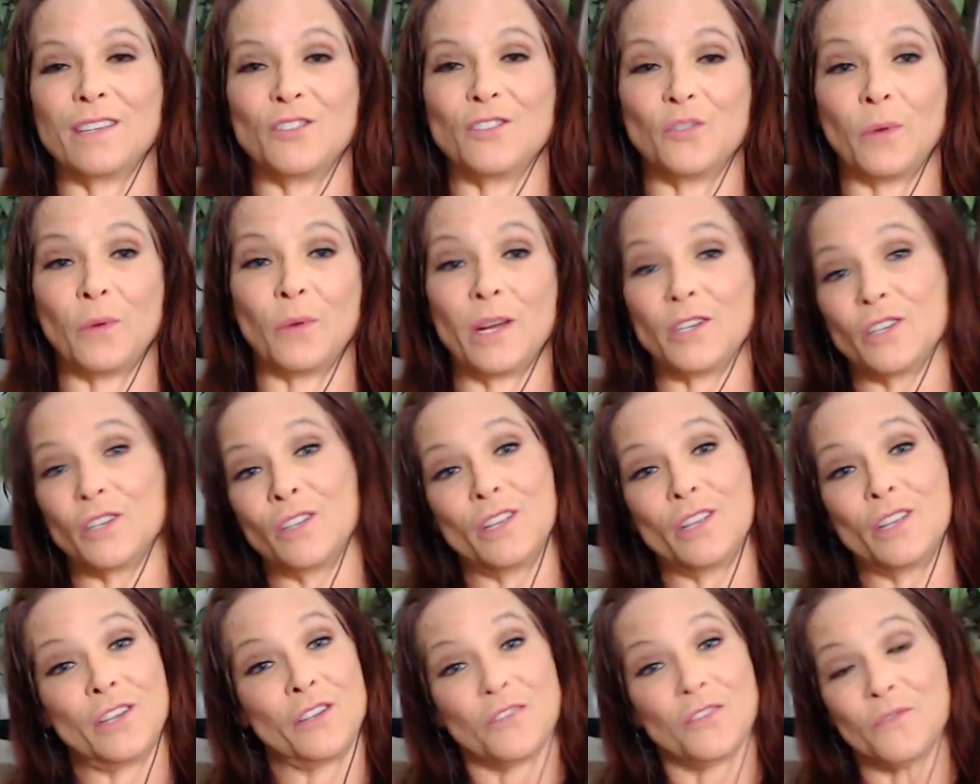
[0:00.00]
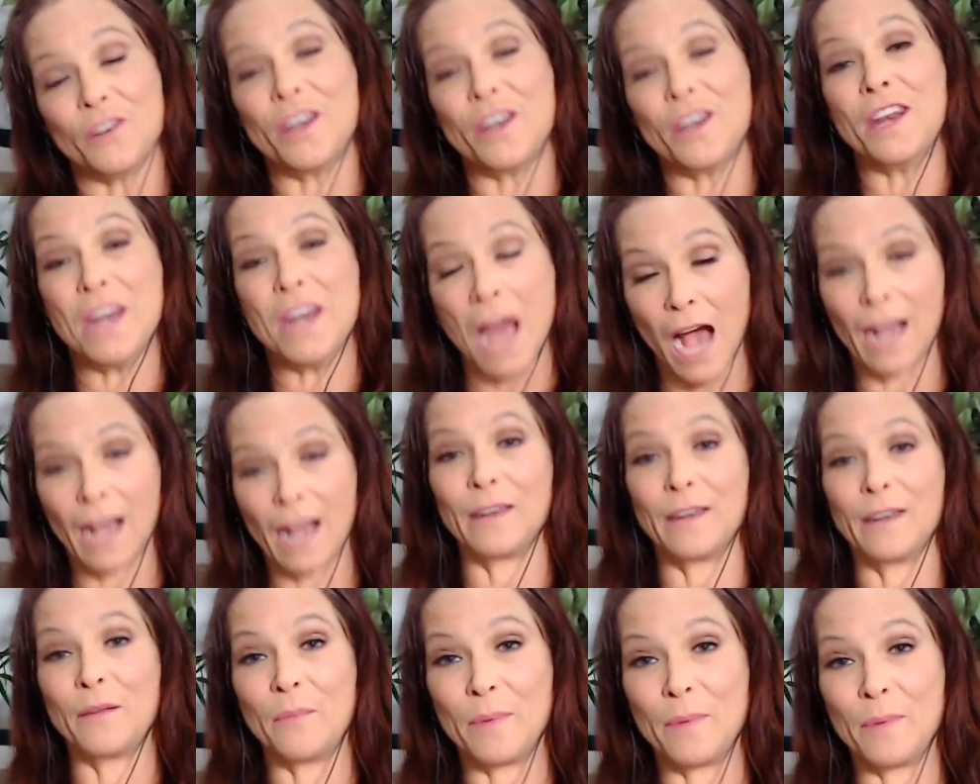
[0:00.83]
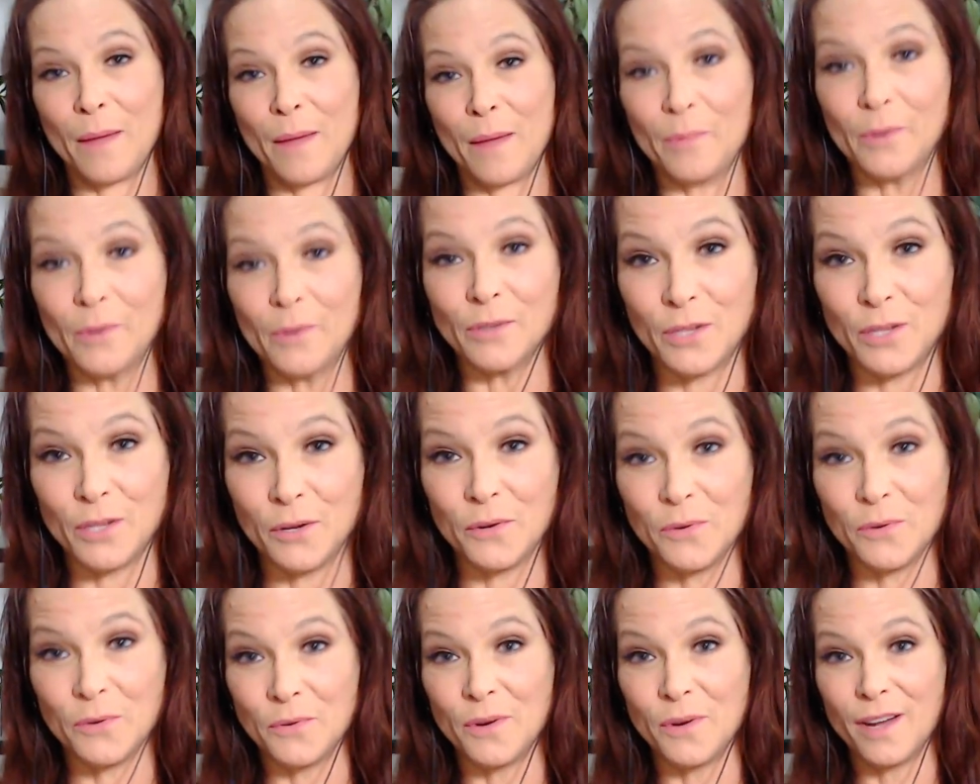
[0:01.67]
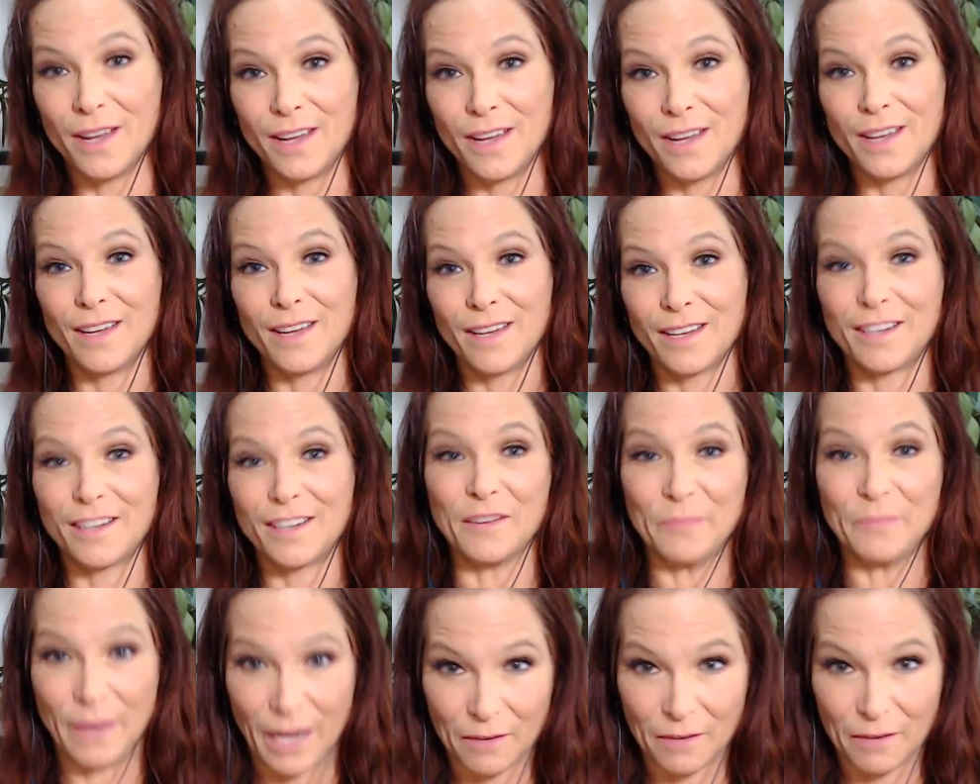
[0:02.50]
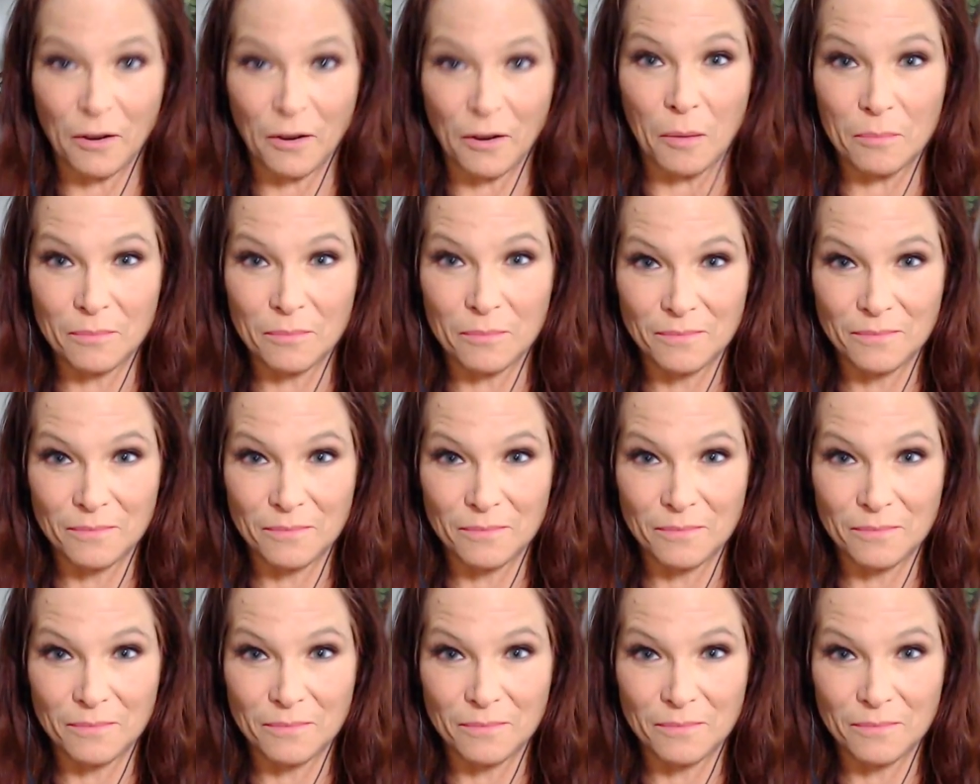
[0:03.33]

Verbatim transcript: situation that you're not going to be able to come back from